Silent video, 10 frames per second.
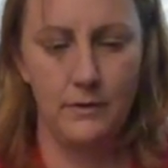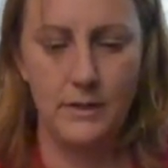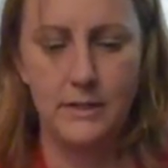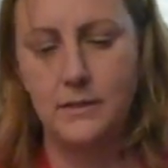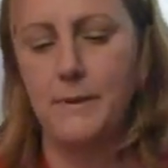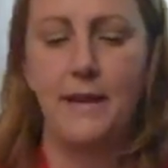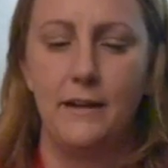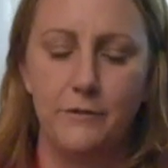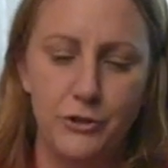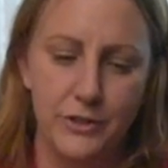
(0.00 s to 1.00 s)
This is a bag
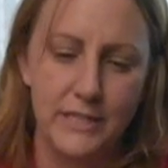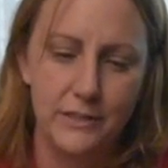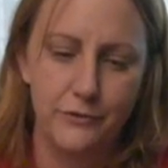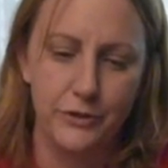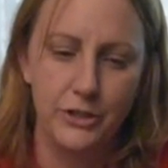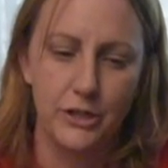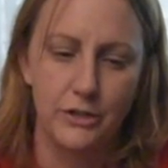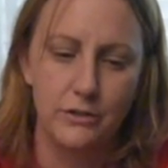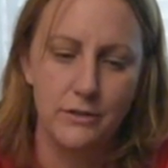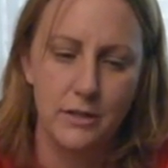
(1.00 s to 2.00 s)
of treats for the
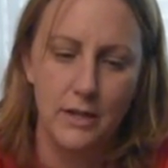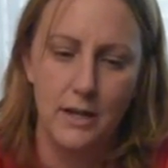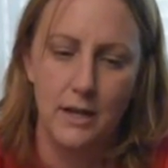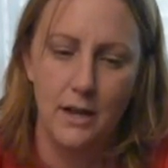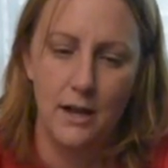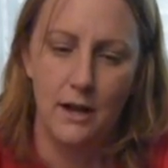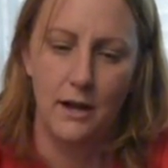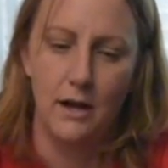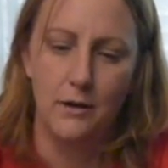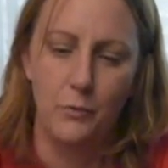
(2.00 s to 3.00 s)
girls.
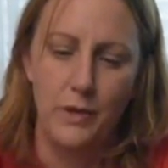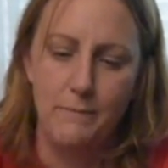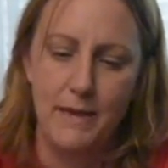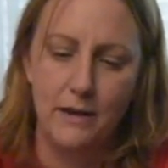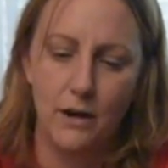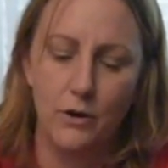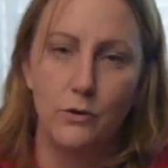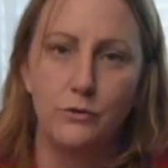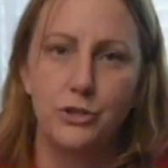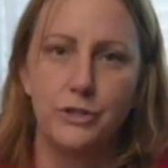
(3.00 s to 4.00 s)
We make our
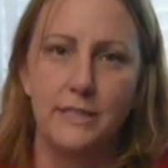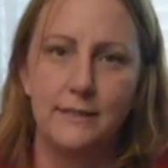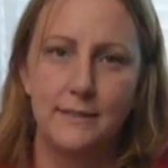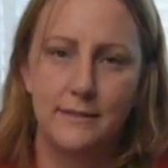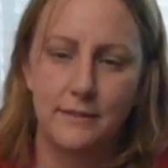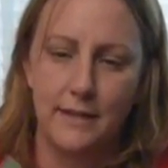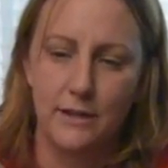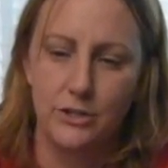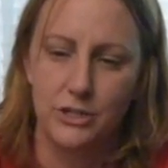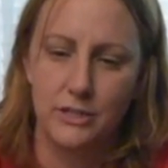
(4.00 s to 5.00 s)
own treats. They
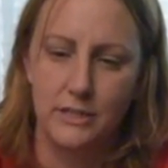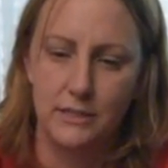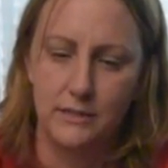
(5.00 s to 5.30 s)
are just